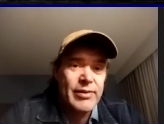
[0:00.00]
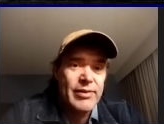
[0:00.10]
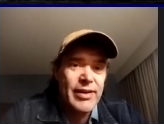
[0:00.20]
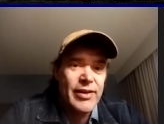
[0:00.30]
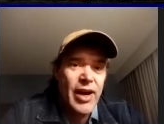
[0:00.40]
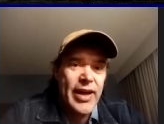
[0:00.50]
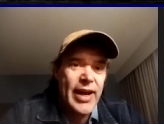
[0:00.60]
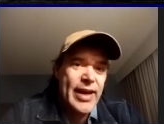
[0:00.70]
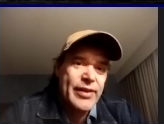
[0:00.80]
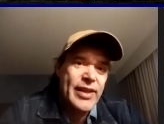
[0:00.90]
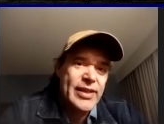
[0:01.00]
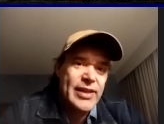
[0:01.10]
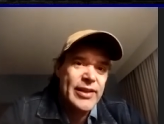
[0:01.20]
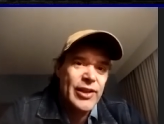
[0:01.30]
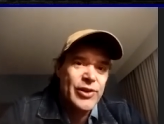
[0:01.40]
and and, and I had
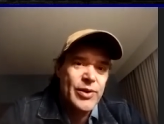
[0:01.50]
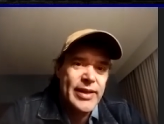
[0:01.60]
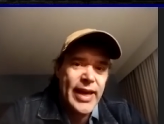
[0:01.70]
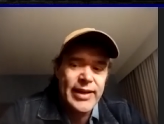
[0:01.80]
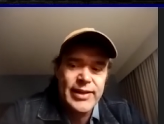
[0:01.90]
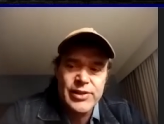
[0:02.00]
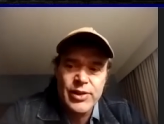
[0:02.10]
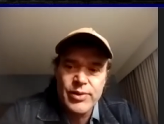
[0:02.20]
things I had to do in Canada,